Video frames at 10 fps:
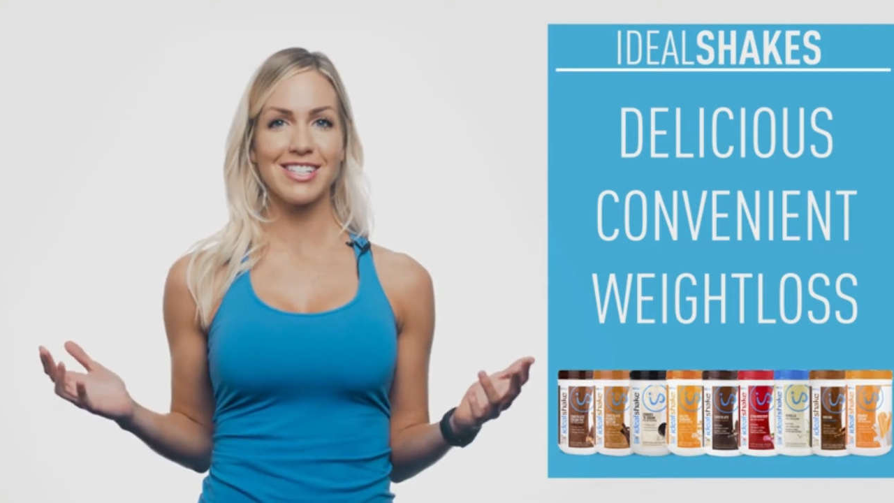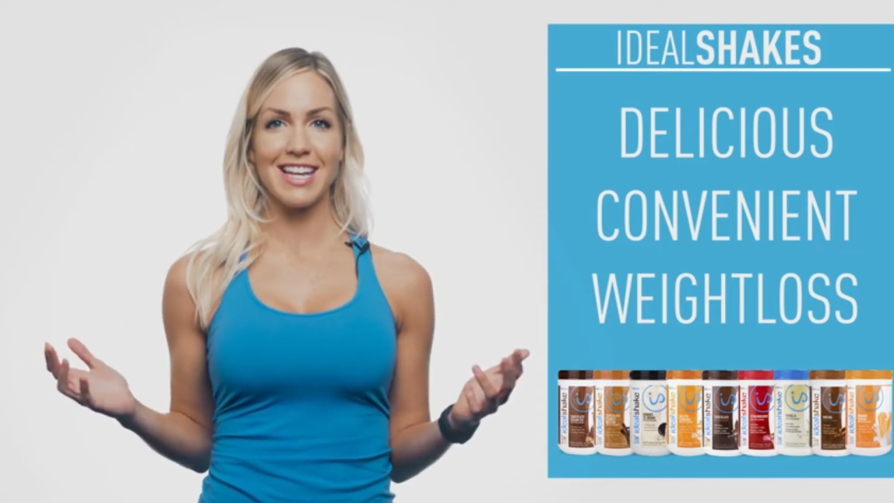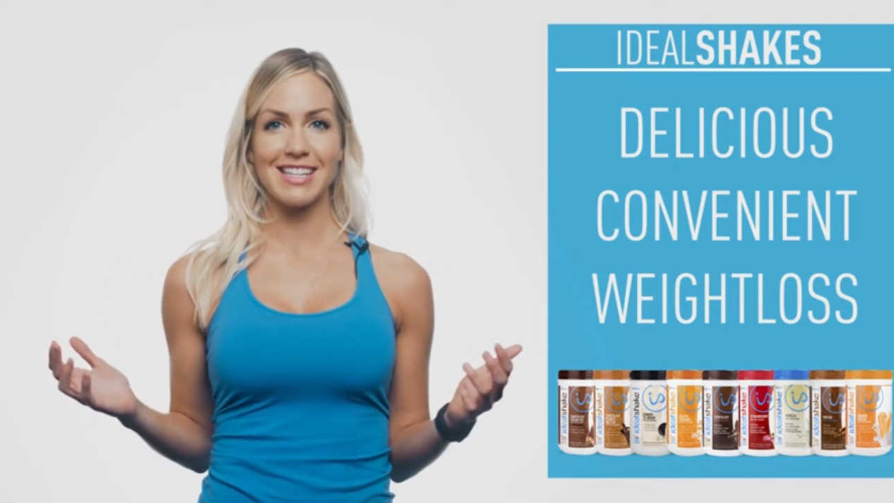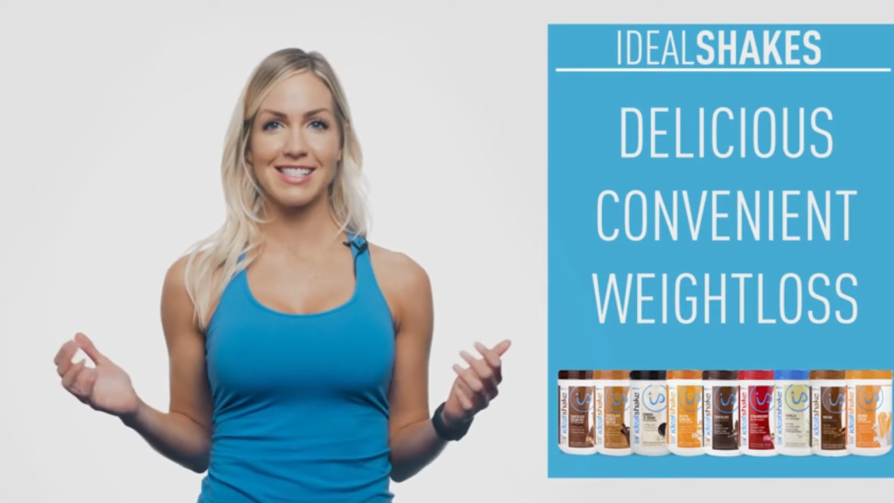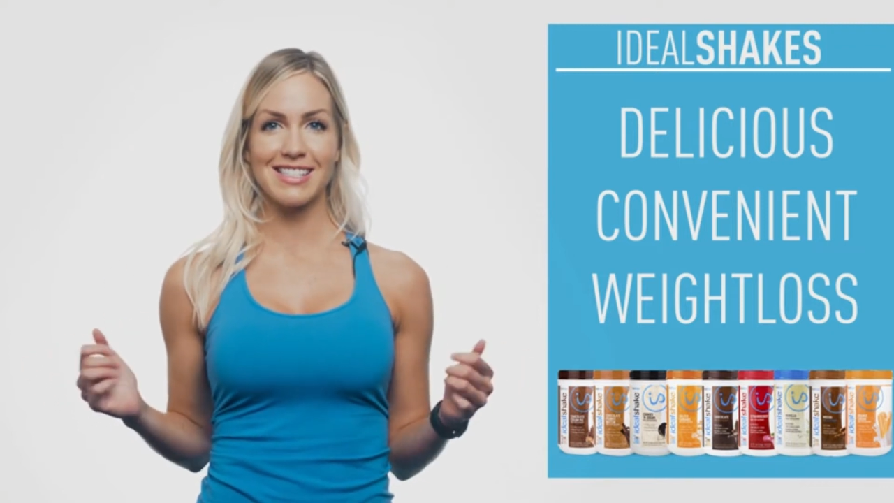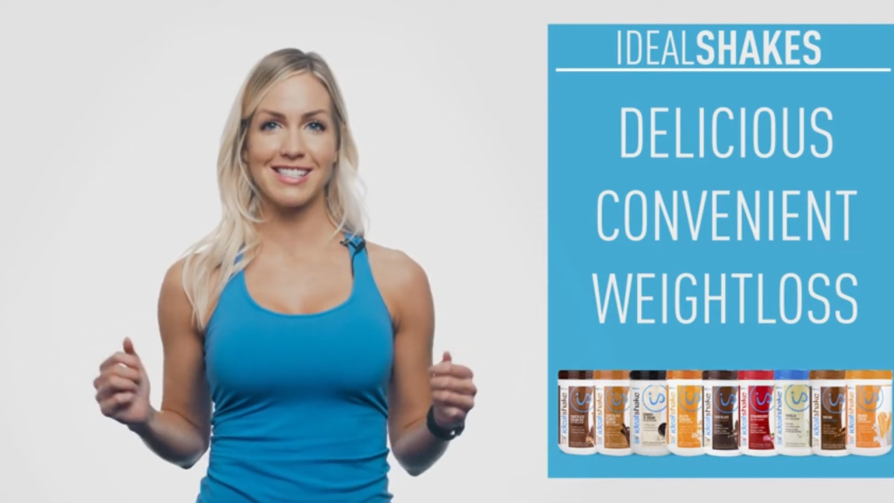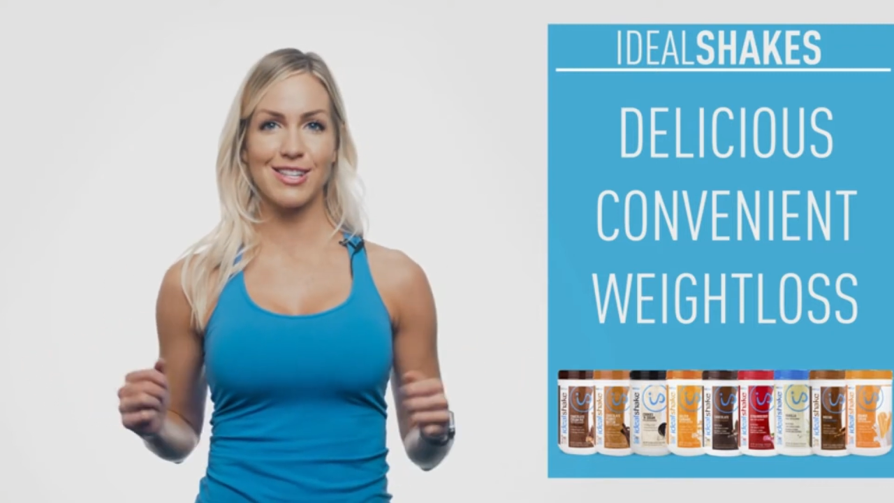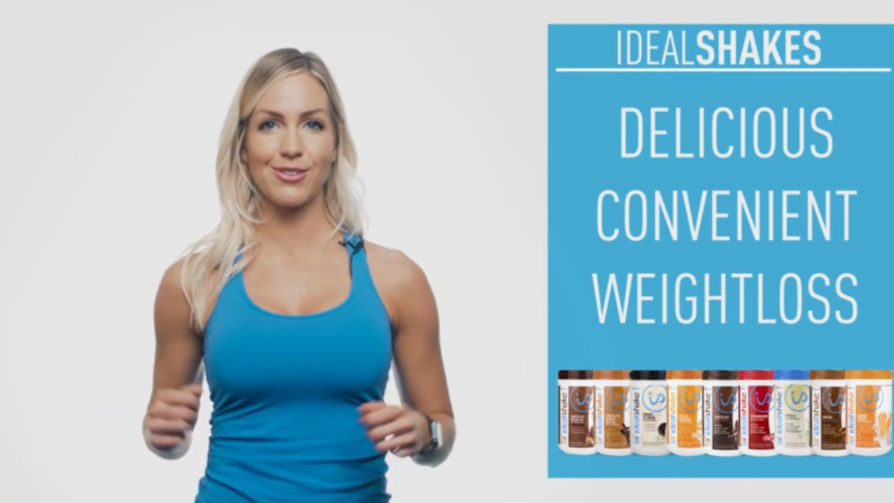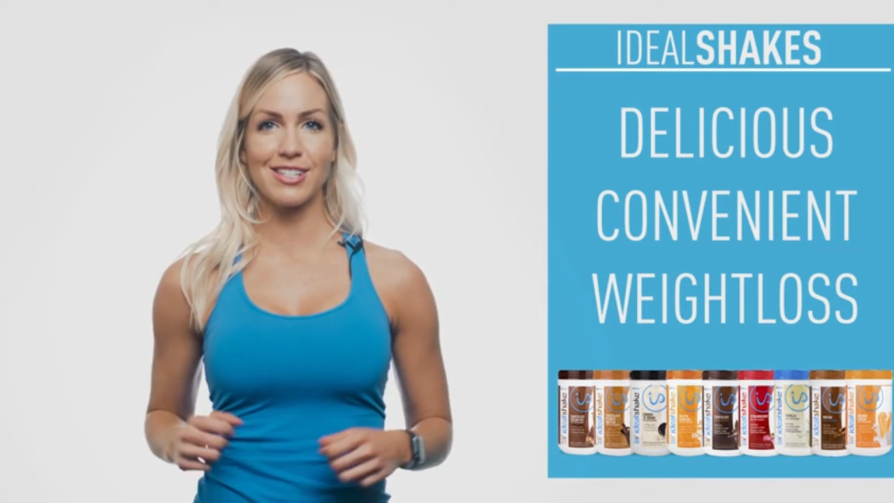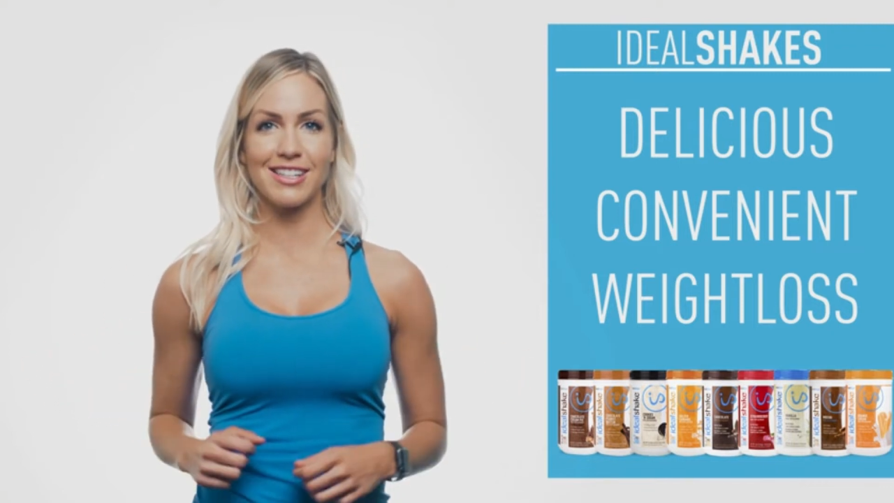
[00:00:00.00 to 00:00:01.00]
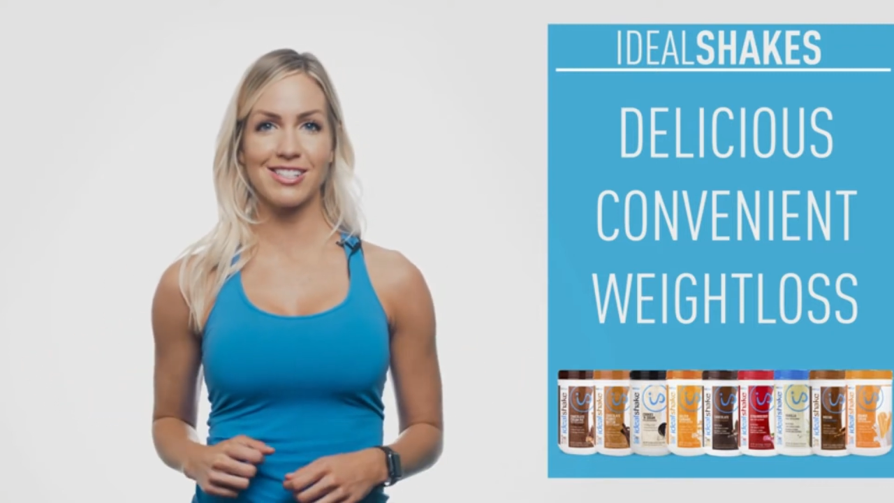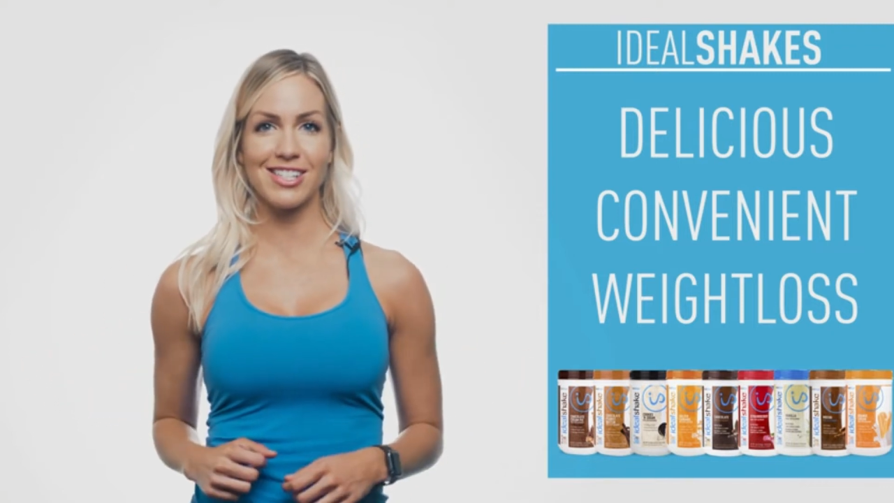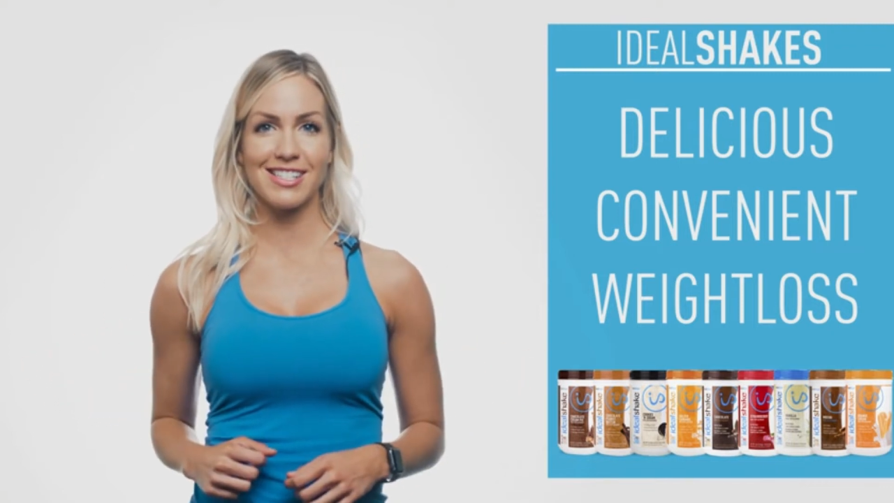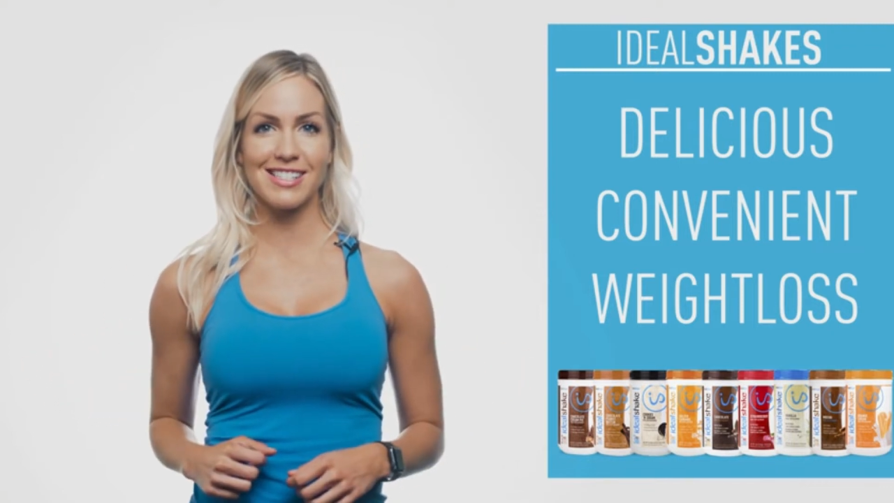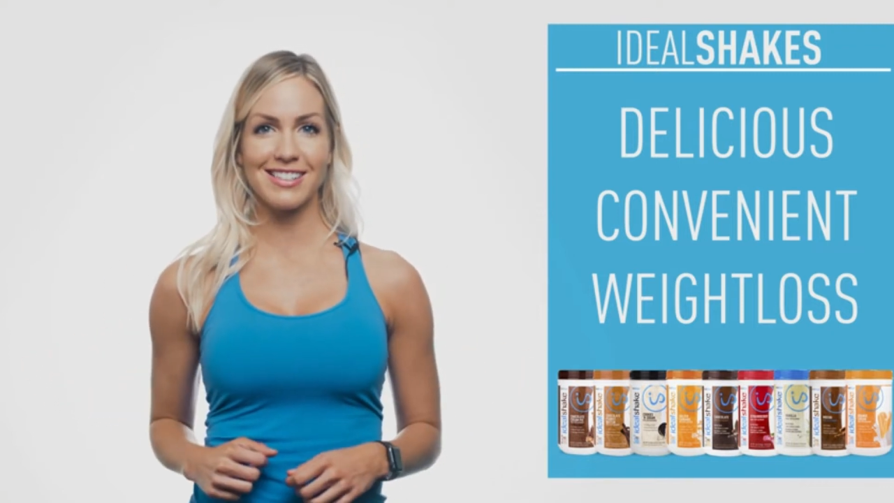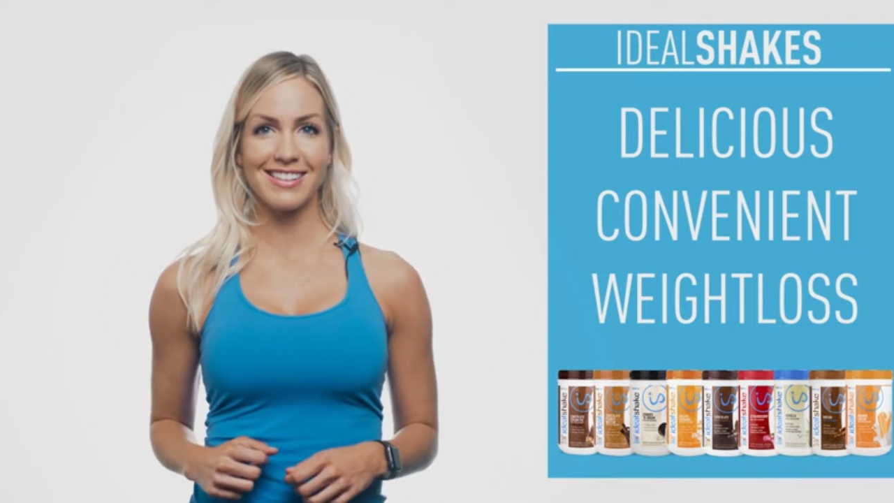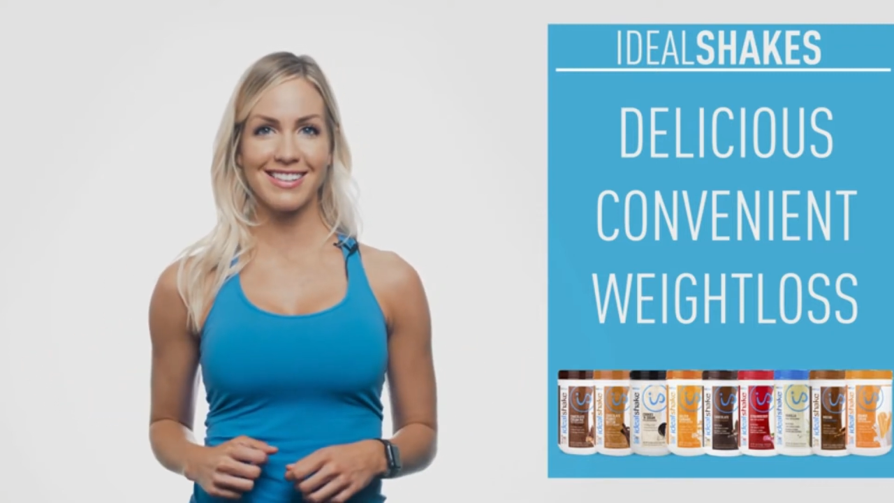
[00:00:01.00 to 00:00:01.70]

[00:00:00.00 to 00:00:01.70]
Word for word: tasted so delicious.